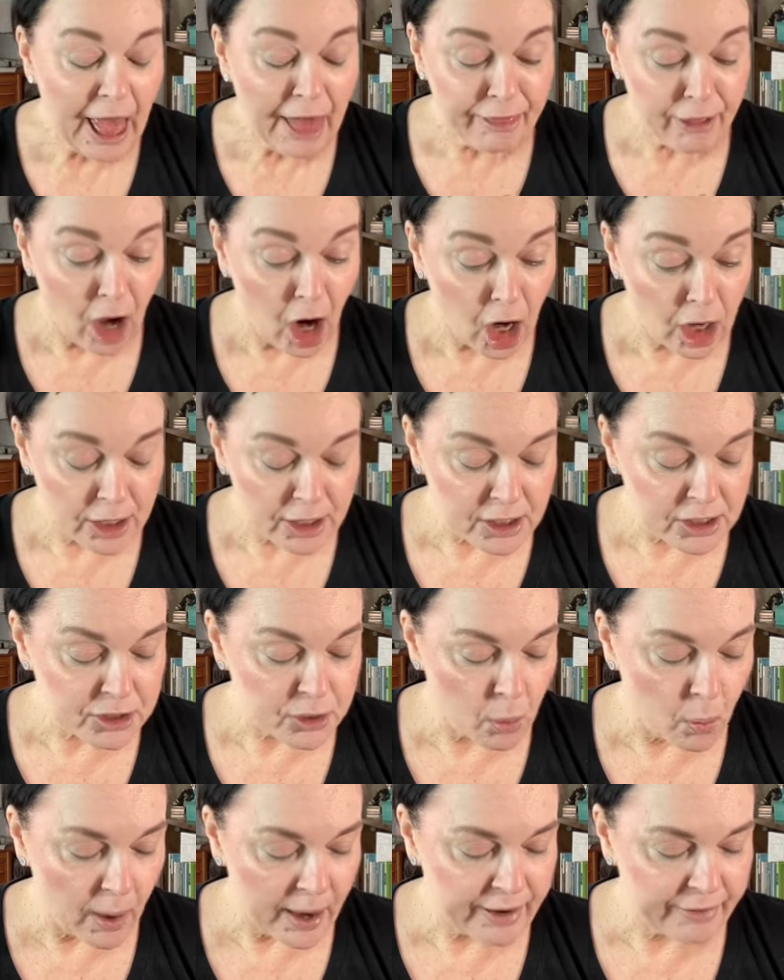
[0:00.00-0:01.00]
the hardest
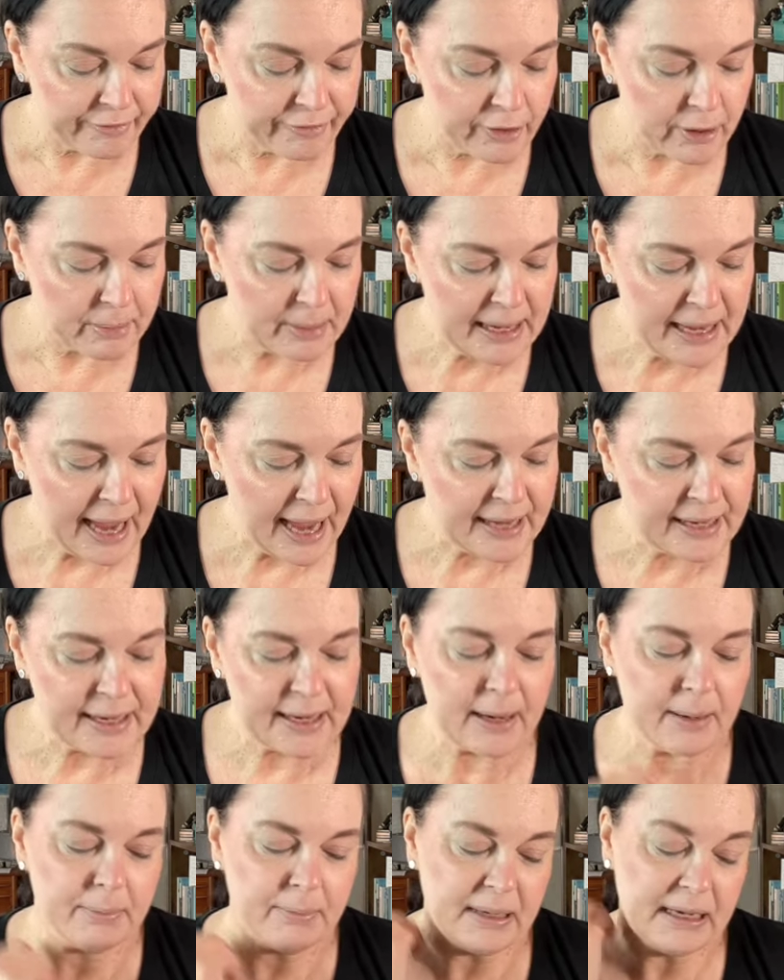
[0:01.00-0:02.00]
one for me ended
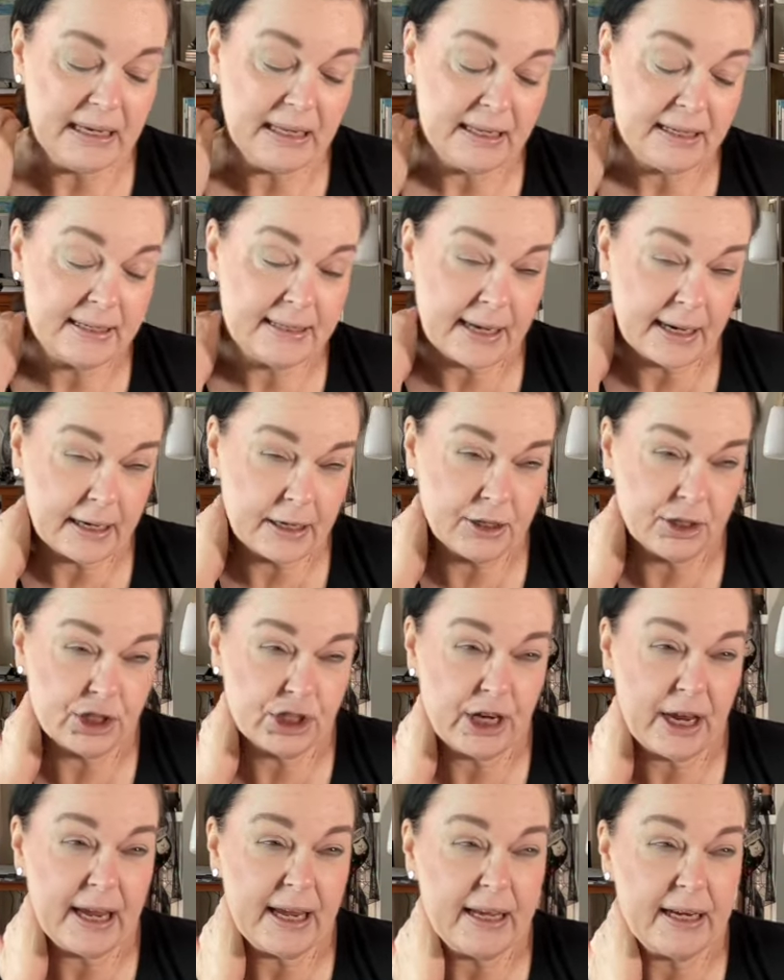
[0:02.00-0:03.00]
up being the second
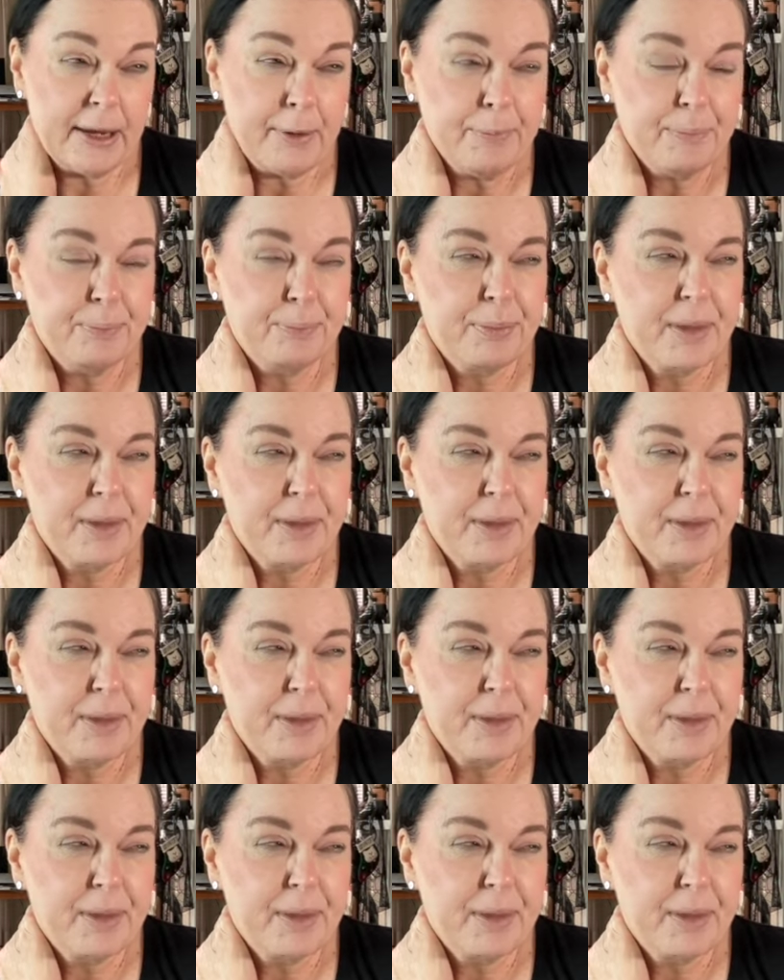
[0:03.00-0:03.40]
shade.